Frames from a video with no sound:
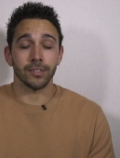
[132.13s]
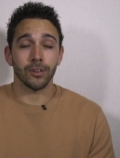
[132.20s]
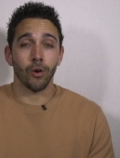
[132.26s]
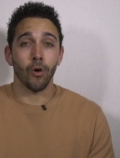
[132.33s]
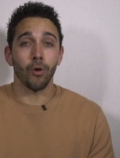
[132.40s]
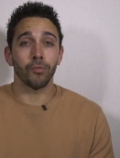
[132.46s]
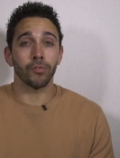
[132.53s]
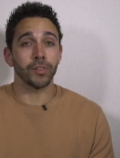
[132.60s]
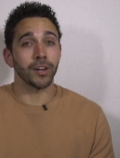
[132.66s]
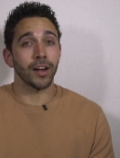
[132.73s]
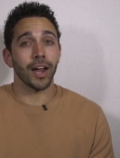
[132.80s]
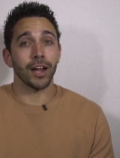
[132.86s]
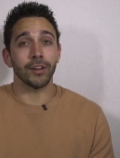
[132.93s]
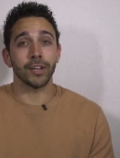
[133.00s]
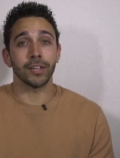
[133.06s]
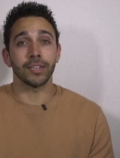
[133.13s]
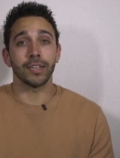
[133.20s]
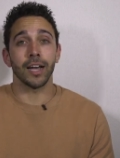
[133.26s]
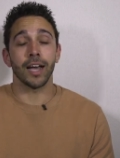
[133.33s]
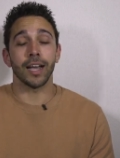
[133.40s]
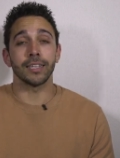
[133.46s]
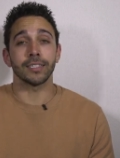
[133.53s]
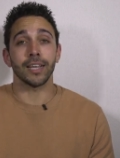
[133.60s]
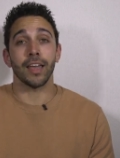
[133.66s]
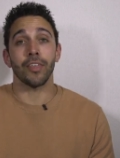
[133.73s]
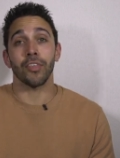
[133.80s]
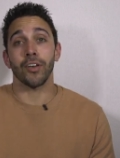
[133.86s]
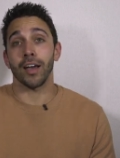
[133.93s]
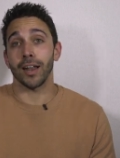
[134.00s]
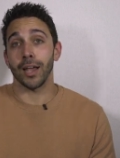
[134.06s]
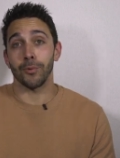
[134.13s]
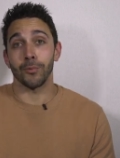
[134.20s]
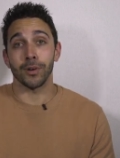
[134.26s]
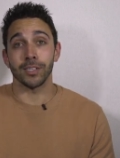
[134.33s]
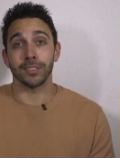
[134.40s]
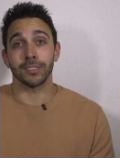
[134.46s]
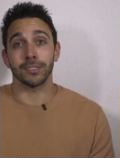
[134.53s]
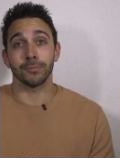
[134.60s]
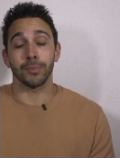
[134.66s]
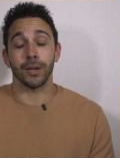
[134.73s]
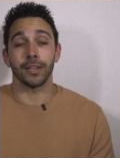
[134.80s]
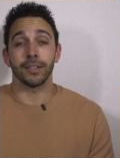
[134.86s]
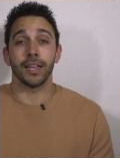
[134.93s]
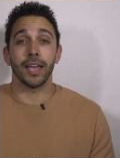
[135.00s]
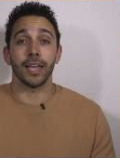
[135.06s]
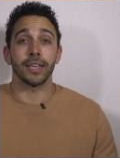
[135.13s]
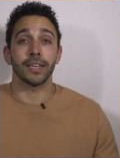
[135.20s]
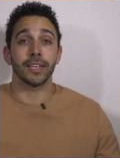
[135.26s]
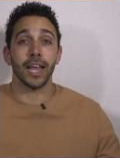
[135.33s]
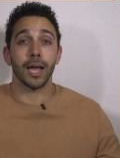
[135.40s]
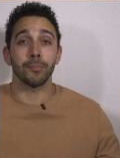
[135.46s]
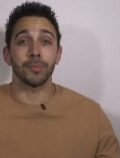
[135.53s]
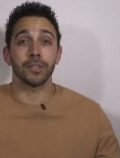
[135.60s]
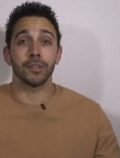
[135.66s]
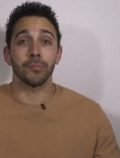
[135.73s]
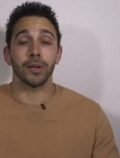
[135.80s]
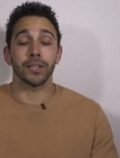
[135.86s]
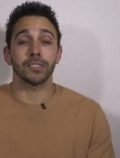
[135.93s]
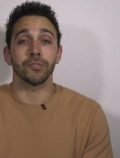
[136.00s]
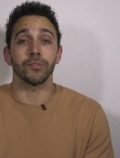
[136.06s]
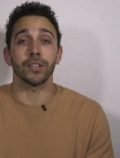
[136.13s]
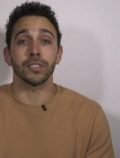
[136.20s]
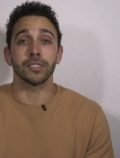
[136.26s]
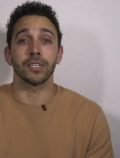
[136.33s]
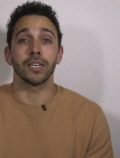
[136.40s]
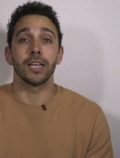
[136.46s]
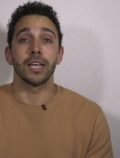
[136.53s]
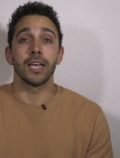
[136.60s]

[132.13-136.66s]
Hopefully, you're hiring good guys. I thought I was, but hey, it can happen to the best of us.